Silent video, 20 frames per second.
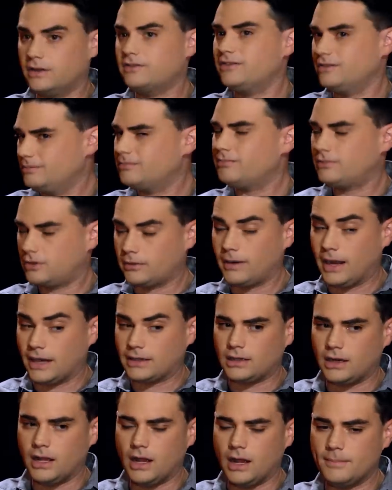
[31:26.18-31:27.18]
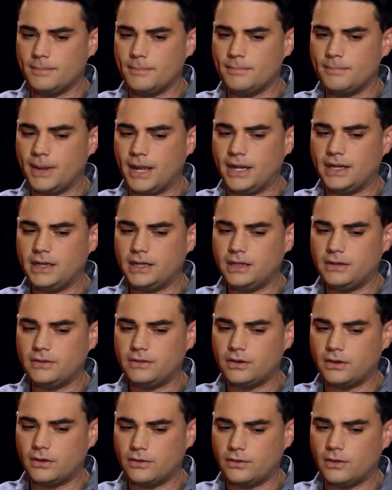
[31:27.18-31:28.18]
ex correct. Um, but
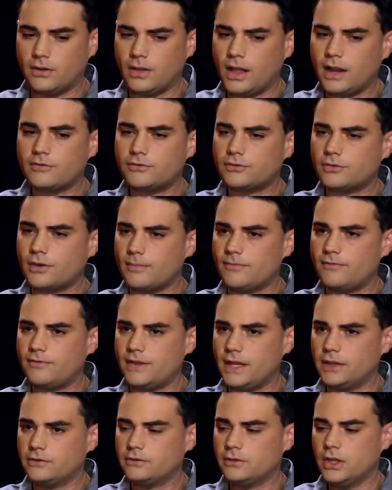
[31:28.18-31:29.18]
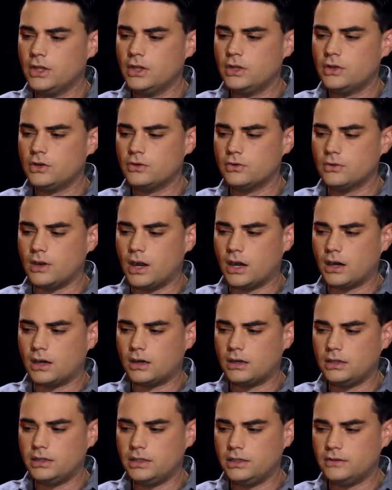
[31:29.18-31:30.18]
there, there are a lot of Trump fans who
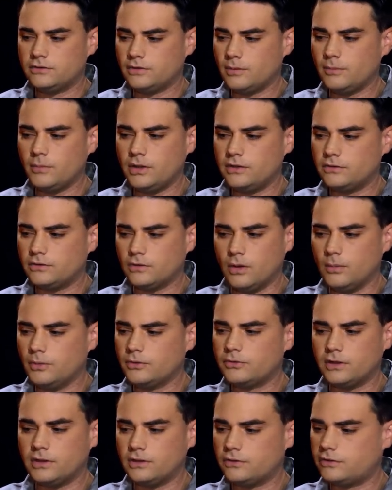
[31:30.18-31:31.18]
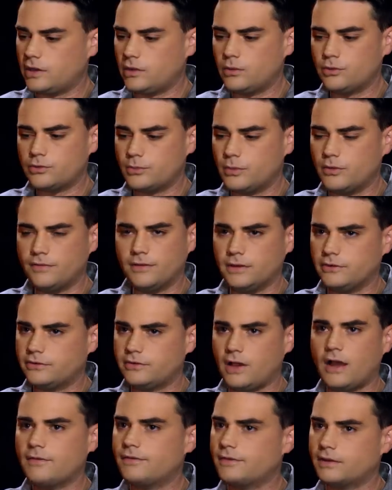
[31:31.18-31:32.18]
are in some ways almost indistinguishable
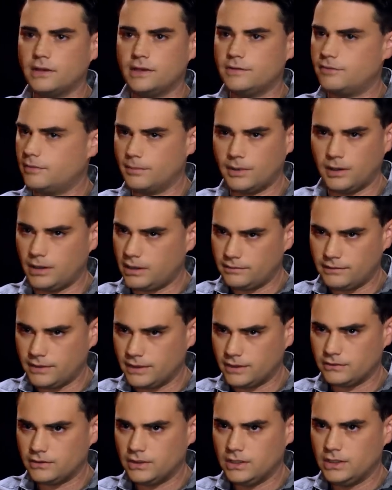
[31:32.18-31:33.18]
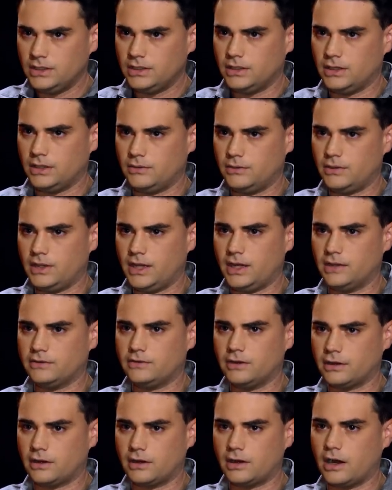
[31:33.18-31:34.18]
philosophically from Bernie fans. Uh, we had on
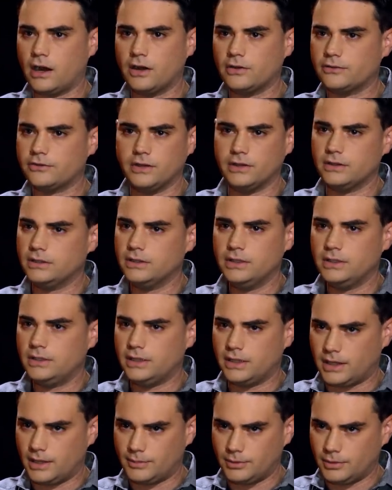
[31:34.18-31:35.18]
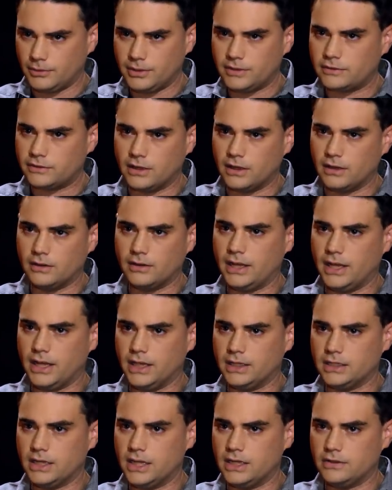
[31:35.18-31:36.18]
Tucker Carlson a couple of weeks ago,
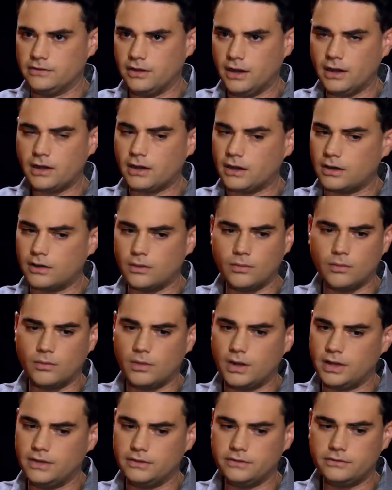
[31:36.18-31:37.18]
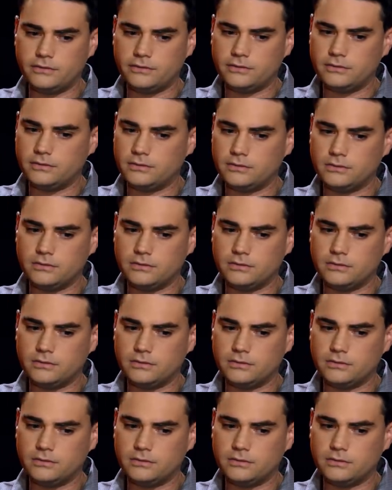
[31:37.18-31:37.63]
and, and Tucker was